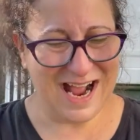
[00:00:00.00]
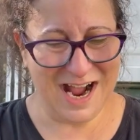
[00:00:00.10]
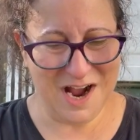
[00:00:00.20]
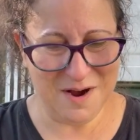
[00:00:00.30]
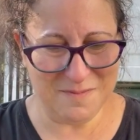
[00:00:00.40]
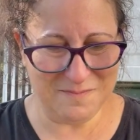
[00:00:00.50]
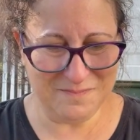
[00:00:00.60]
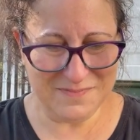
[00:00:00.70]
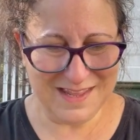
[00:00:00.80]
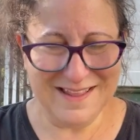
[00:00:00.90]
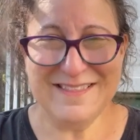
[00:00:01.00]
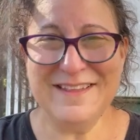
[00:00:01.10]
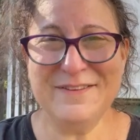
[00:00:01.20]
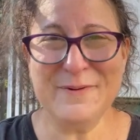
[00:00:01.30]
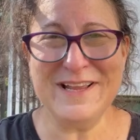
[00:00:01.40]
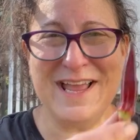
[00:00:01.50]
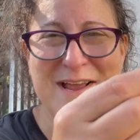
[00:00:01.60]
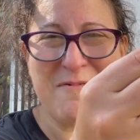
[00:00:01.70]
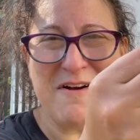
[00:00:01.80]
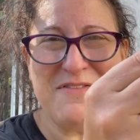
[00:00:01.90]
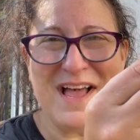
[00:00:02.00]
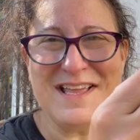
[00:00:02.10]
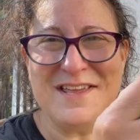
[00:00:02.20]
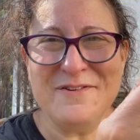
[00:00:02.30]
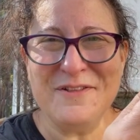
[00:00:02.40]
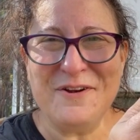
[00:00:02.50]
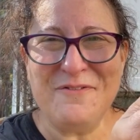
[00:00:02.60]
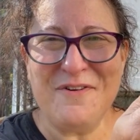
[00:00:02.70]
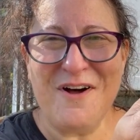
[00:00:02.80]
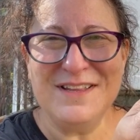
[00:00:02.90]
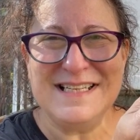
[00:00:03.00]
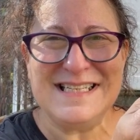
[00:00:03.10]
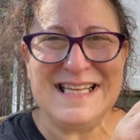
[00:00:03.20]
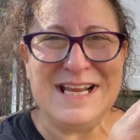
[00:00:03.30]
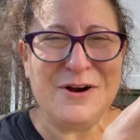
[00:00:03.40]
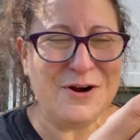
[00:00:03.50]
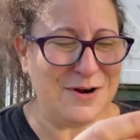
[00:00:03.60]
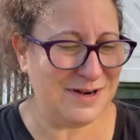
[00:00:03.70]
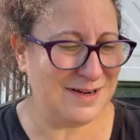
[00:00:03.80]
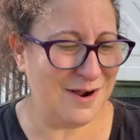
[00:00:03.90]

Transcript: Um, this one came off that cute little volunteer